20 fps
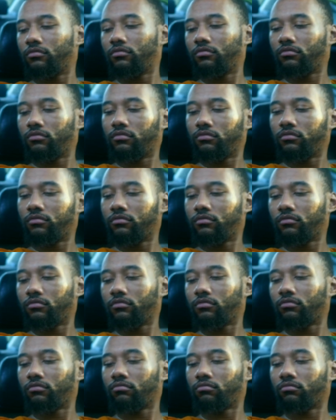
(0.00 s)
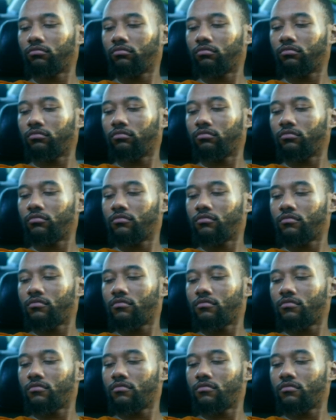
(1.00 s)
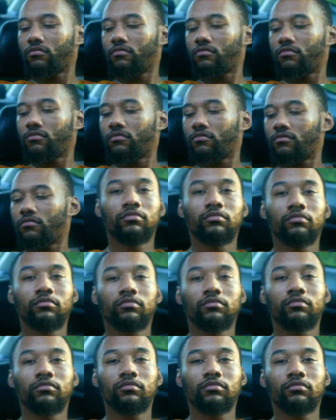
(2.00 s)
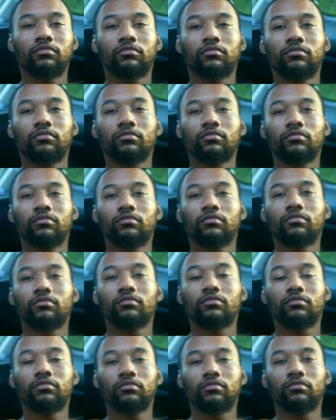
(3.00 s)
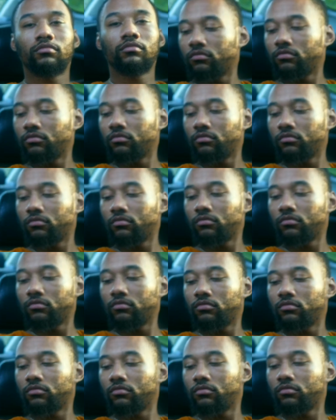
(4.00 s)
(silent)